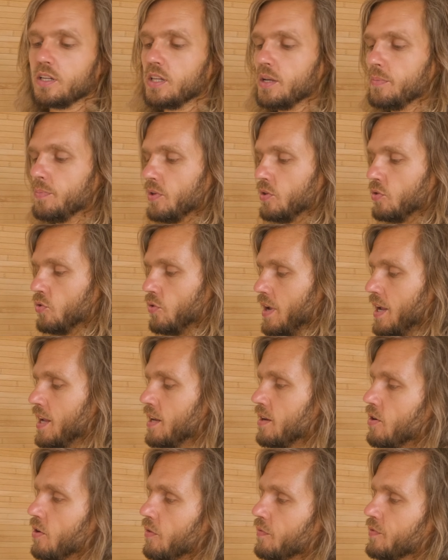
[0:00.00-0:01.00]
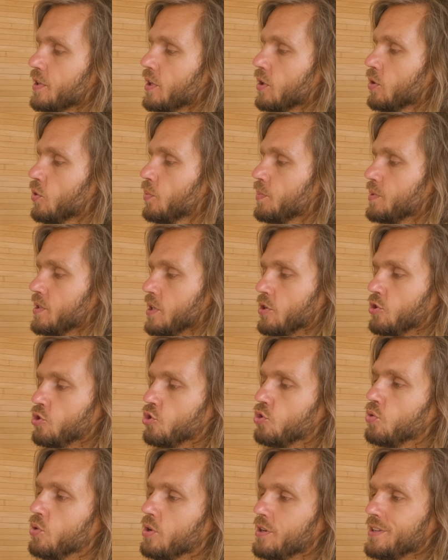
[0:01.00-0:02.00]
clip into any of the loops and
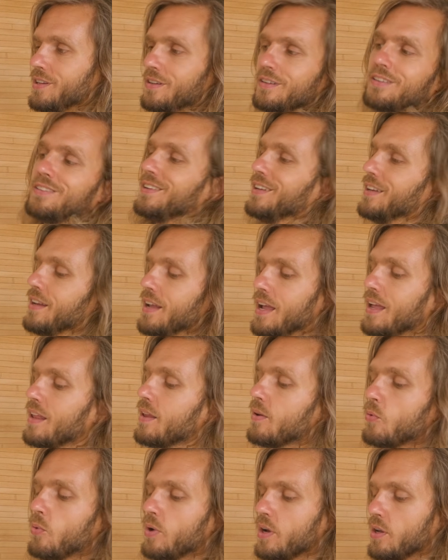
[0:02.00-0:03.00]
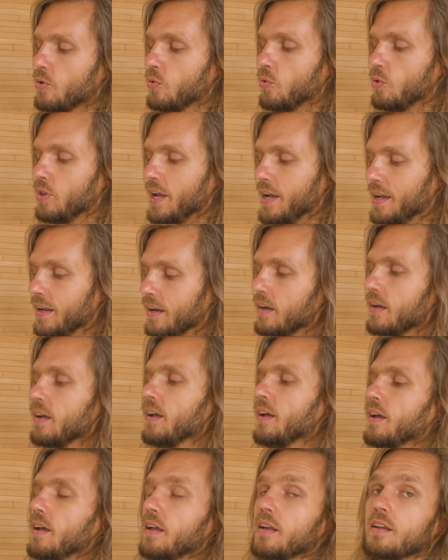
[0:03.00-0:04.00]
shorten it in any way you like,
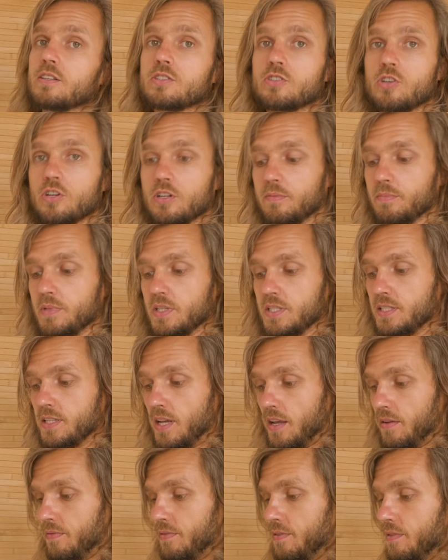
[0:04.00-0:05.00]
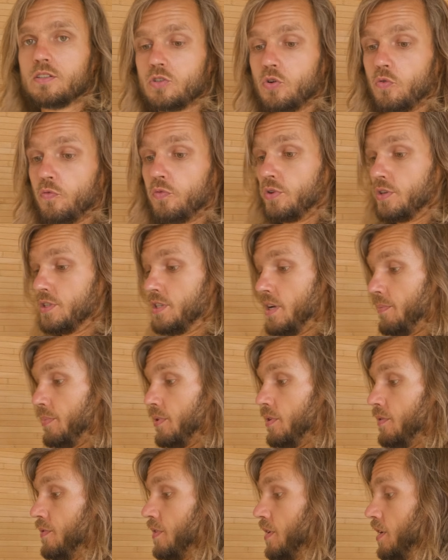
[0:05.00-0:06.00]
and it's gonna be safe. So for
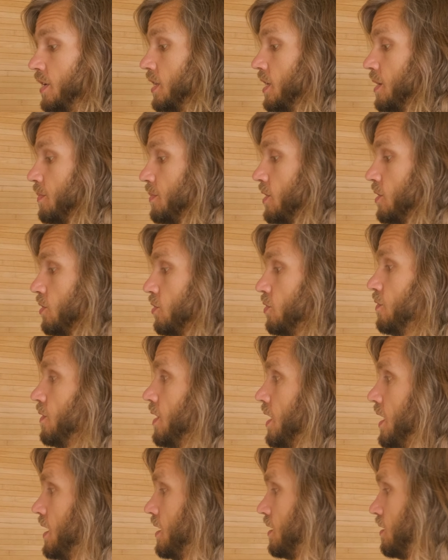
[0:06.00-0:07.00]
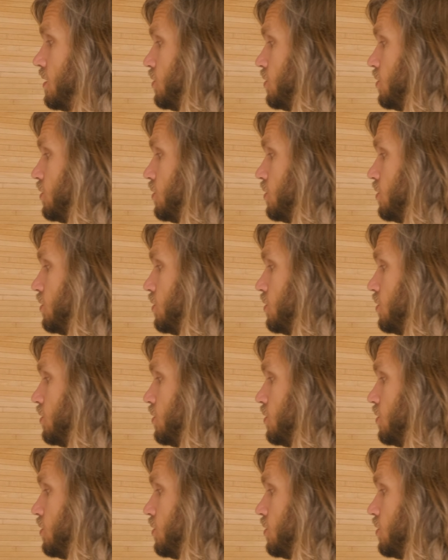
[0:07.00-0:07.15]
example, if I clipped into the end